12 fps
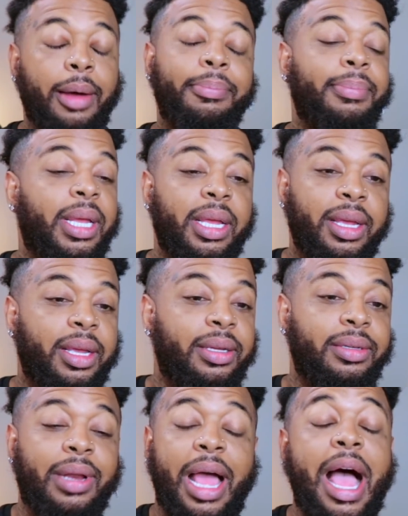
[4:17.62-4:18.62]

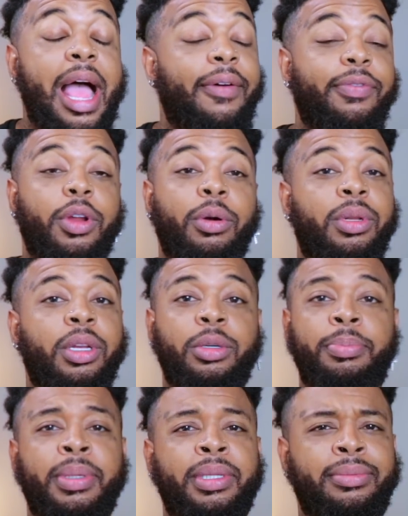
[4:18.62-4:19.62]
Man, I have no clue,
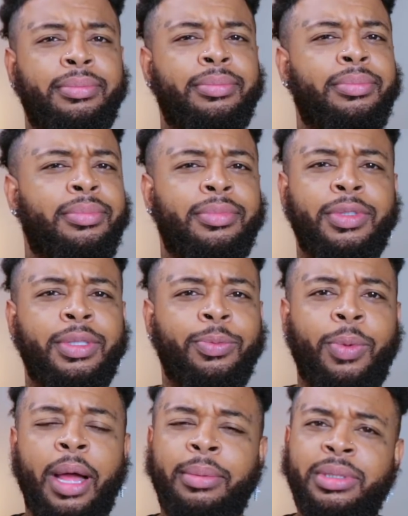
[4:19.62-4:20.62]
but
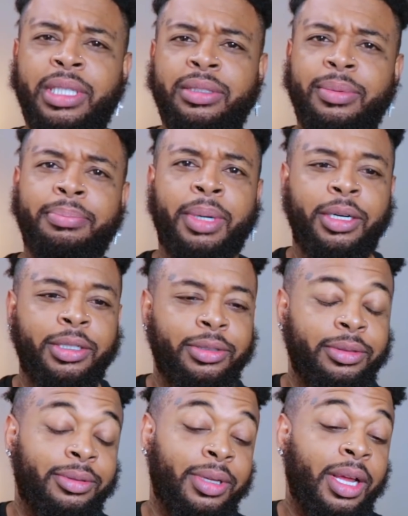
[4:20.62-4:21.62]
why was this,
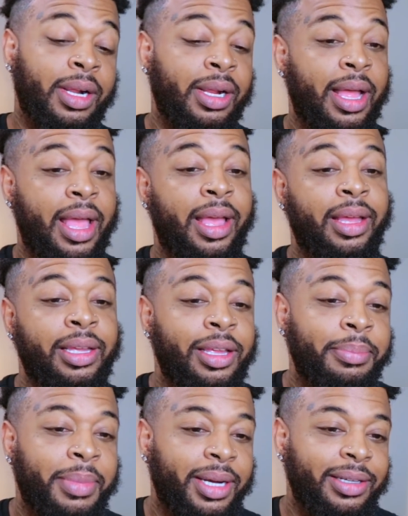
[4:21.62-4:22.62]
bro? Hey, he
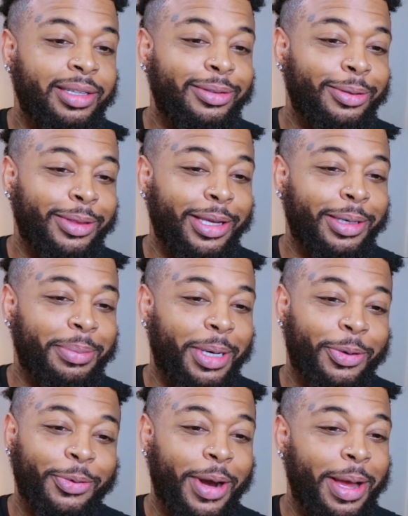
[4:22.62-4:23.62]
might need to think
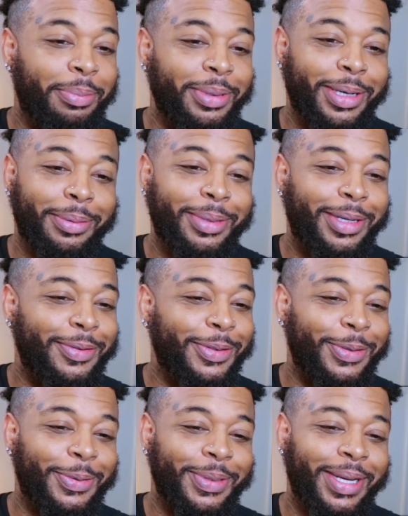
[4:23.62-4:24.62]
about rapping. I'm not even
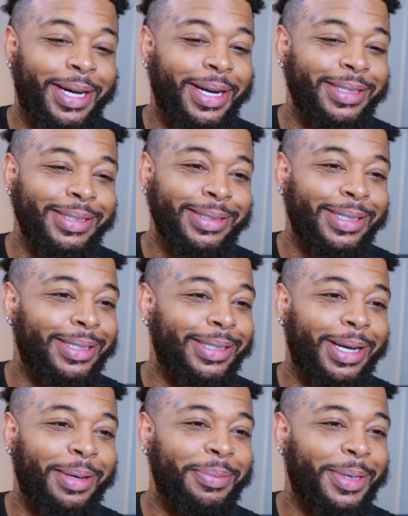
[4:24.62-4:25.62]
gonna lie, this nigga
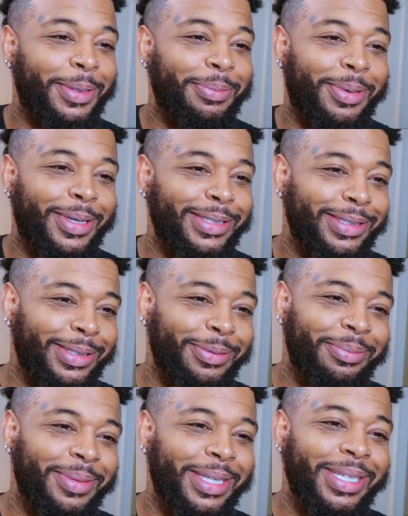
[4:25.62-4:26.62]
got better bars than
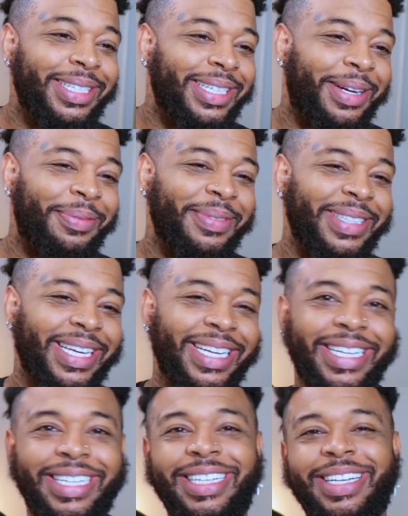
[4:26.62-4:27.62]
me. I'm
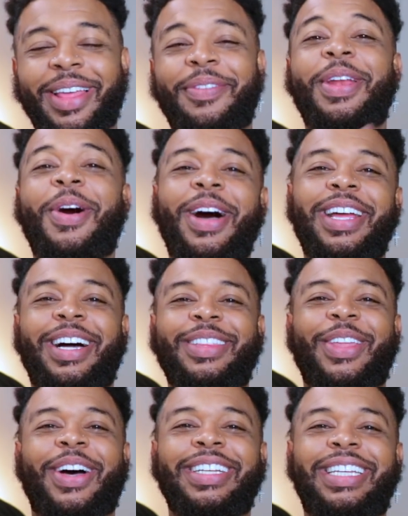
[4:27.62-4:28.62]
dead. Let me know what y'all
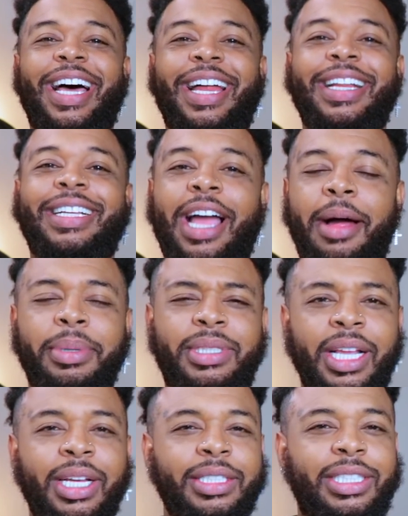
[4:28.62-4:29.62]
thought down in the comments.
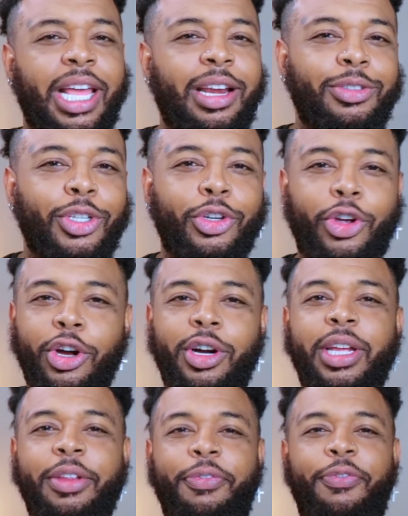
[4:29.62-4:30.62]
Shout out to
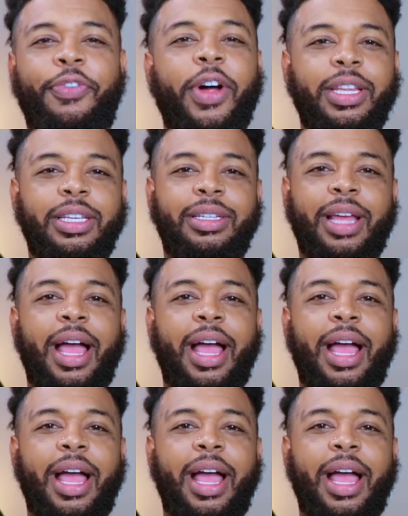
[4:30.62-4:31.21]
Girl He Funny.